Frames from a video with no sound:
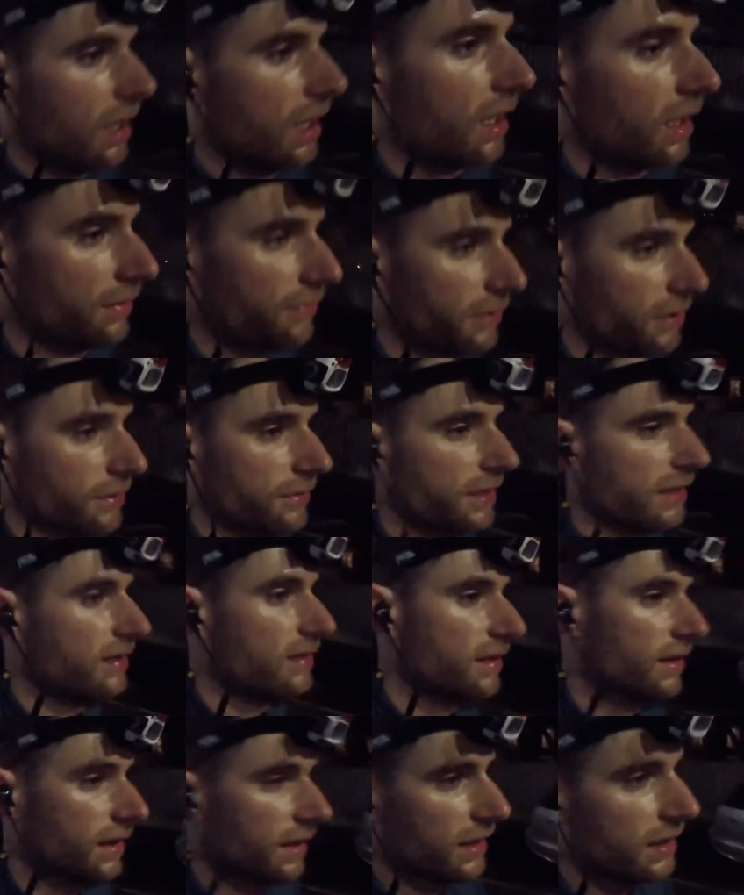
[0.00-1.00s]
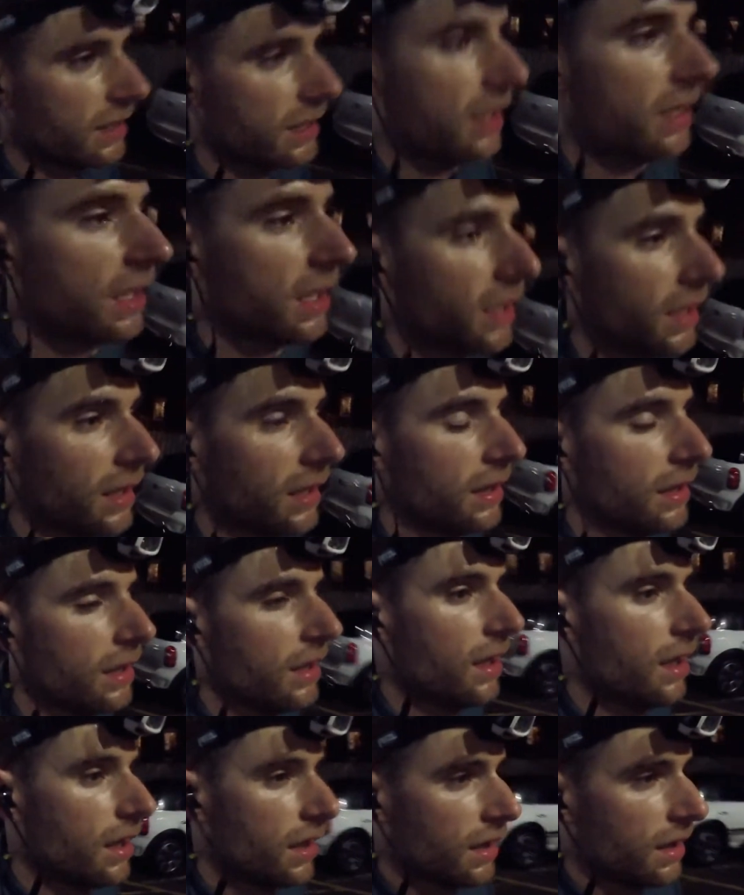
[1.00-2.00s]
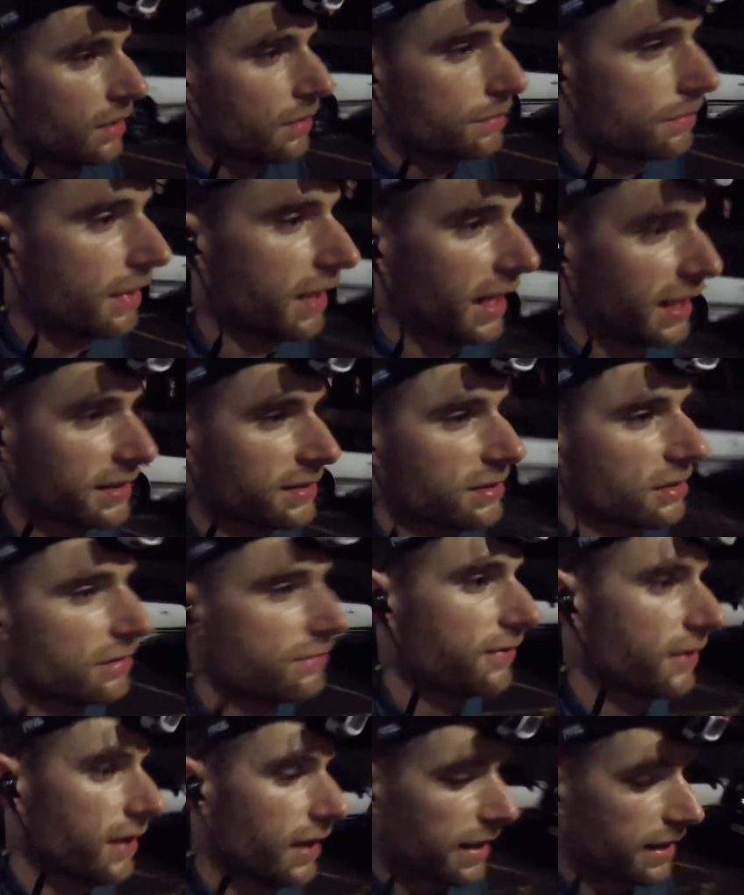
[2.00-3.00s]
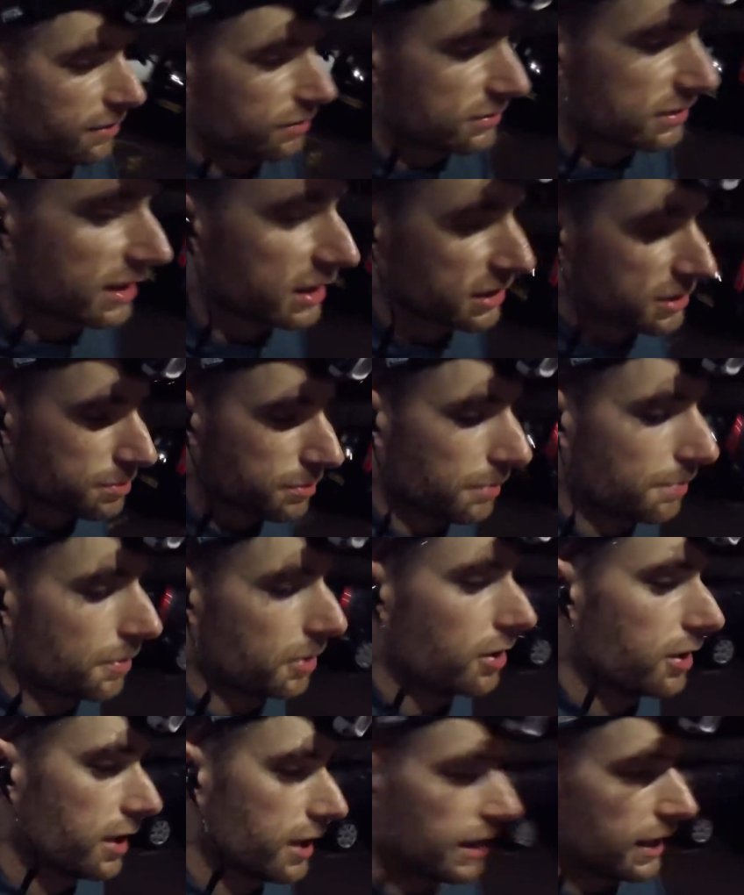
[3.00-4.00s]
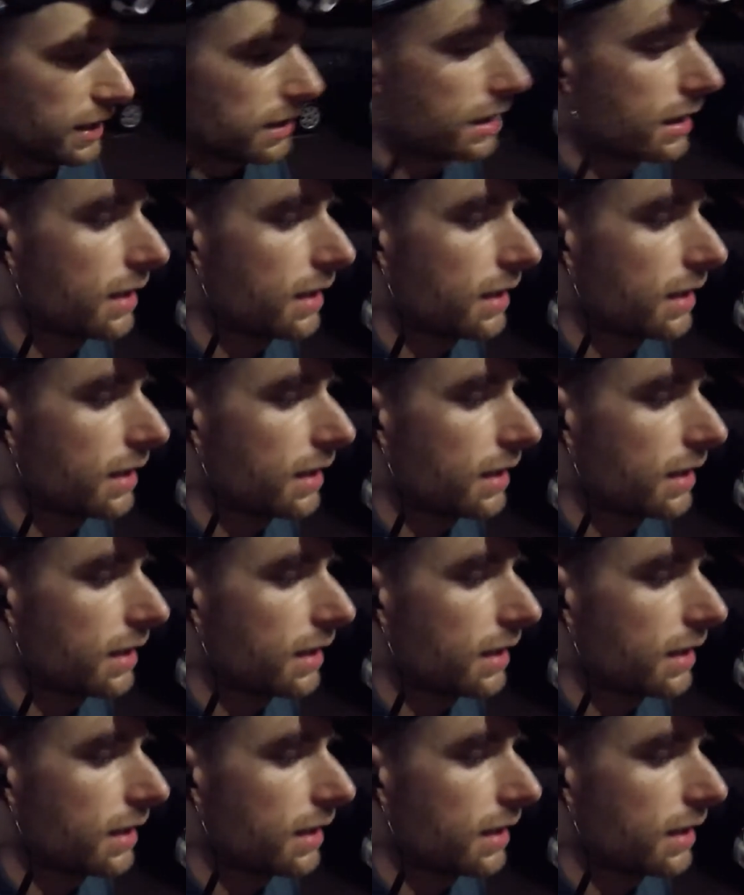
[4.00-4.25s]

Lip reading: I feel dizzy. My legs don't feel like they're attached to my body.